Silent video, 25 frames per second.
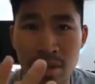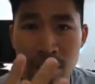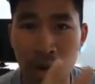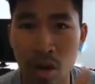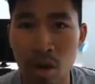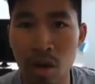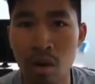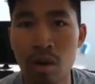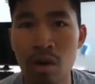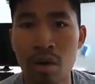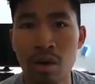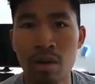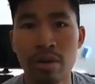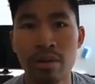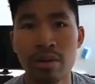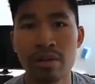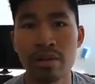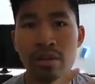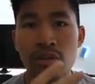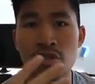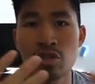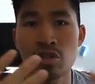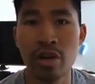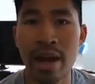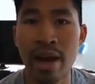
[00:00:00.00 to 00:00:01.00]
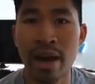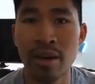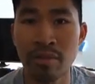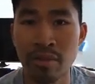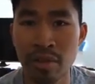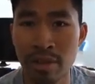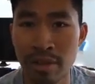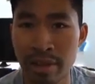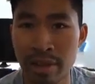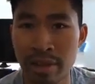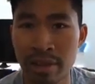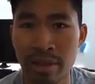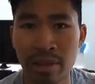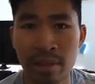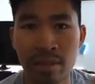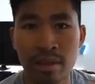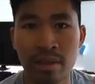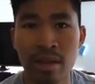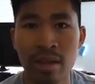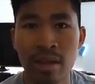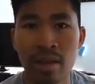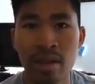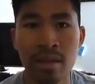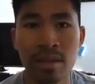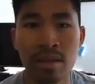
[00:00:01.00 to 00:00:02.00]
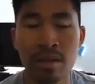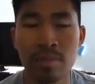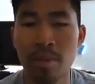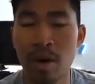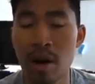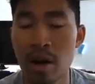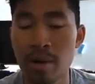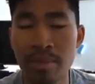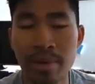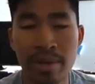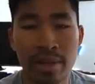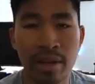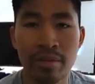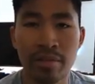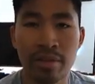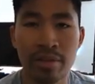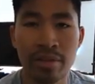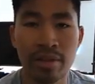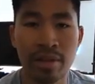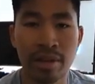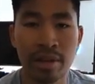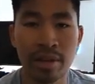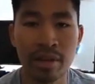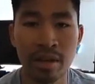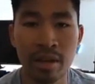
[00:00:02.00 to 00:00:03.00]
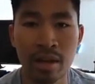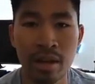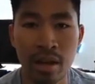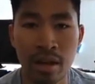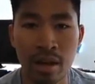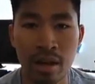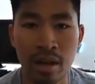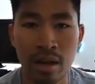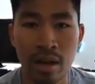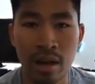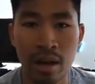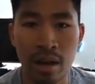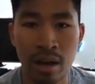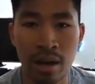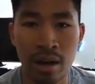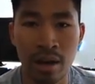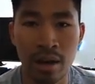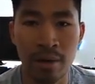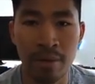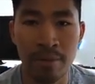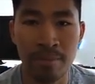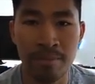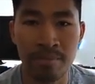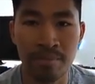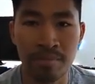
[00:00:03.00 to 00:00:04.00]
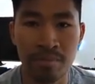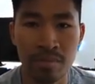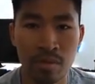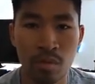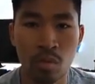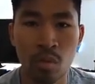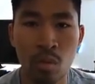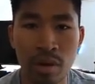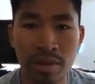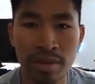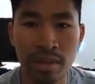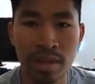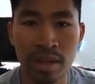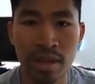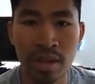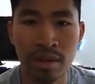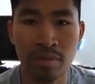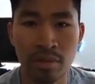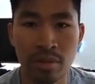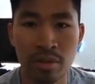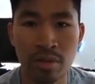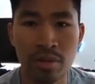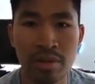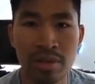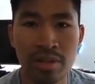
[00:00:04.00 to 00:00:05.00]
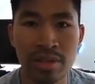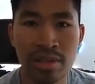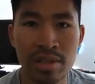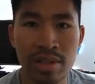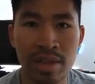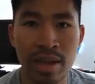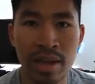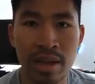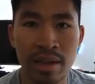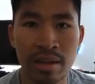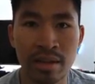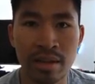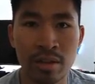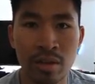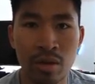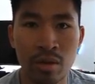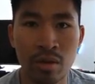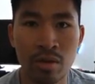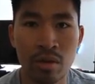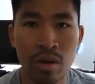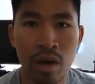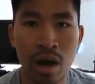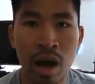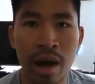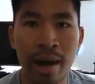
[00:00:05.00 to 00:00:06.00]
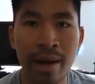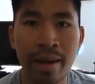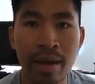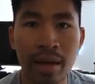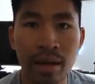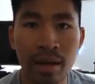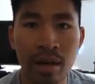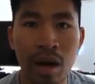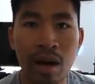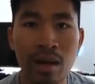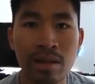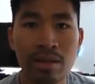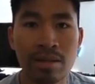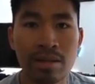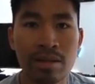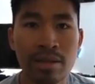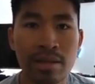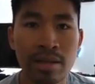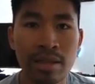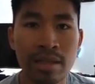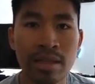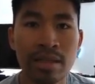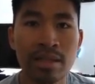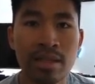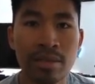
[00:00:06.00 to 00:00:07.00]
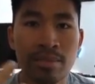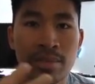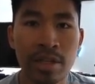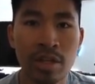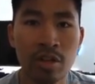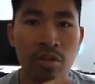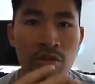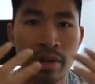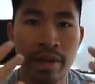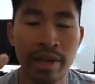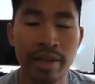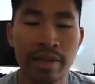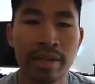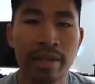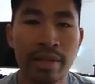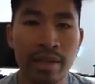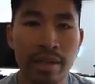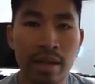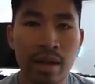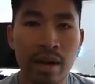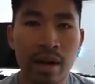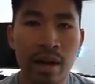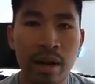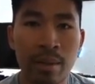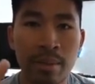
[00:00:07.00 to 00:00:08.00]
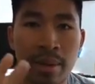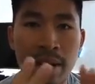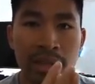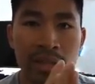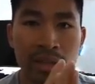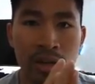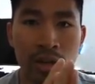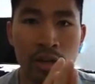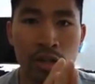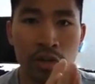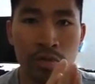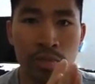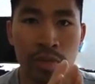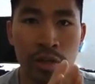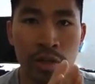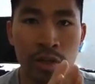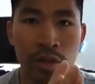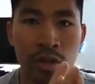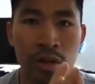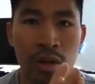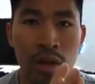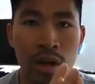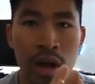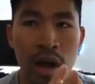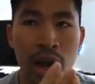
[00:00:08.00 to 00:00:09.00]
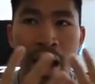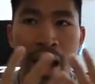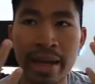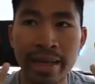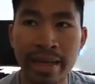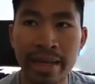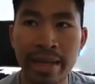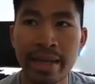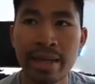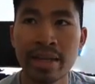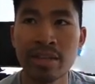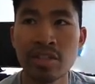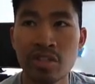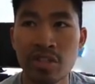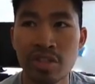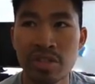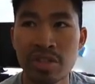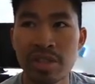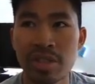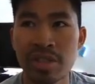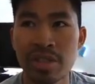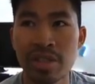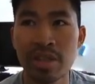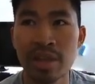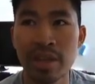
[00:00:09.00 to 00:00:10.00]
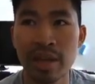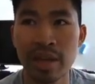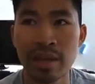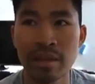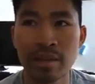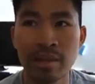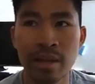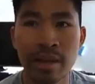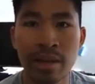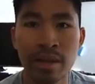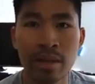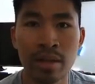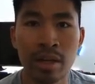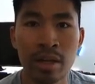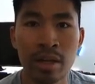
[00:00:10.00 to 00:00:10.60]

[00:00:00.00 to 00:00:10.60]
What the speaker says: car and the traveling and the apartment and everything, one thing I've learned is that I constantly need to be creating as an entrepreneur. I can't just sit and like